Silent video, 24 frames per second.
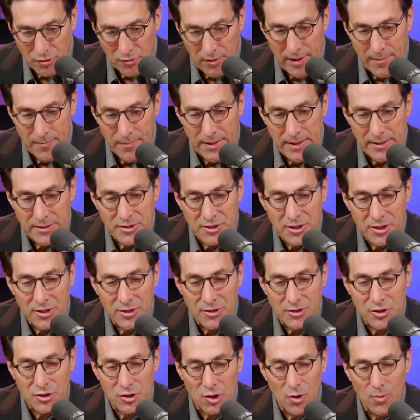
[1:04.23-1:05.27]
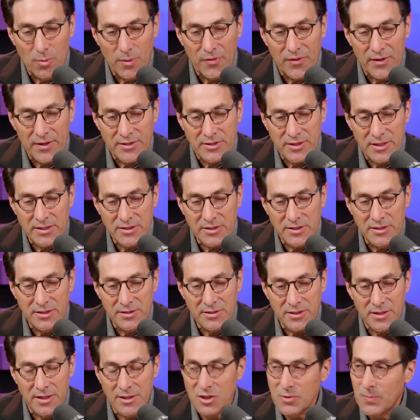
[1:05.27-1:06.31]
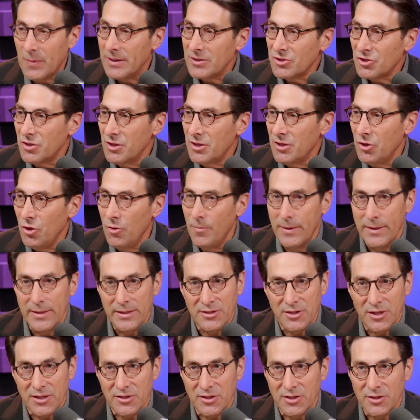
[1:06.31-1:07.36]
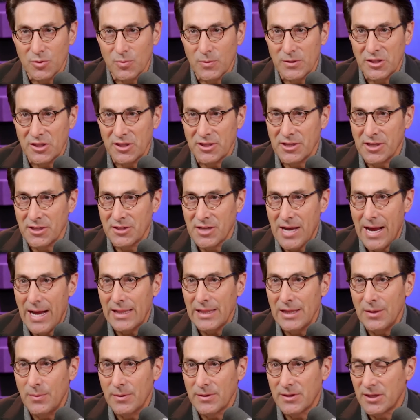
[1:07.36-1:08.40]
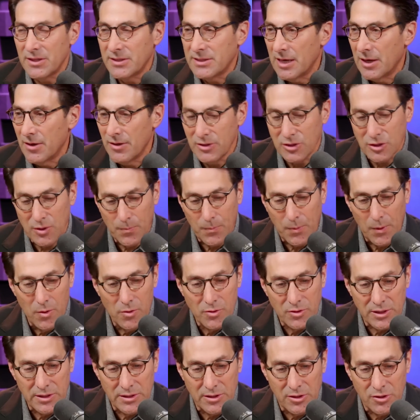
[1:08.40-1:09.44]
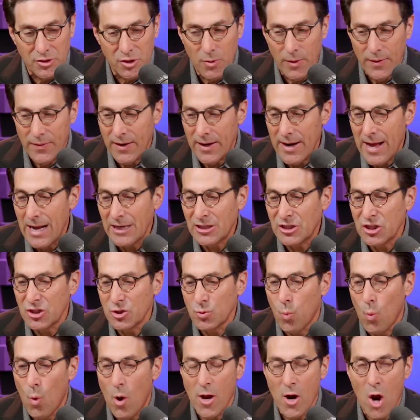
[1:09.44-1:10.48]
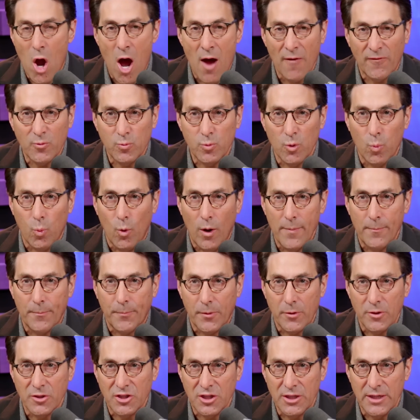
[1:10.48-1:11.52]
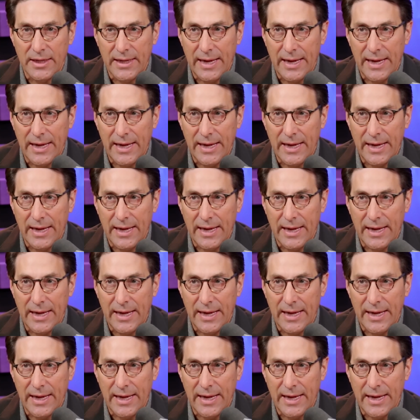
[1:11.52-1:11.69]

threat means concern with existence, especially human existence, which is exactly what the terrorists are posing to do. And they're not just one-offs with one person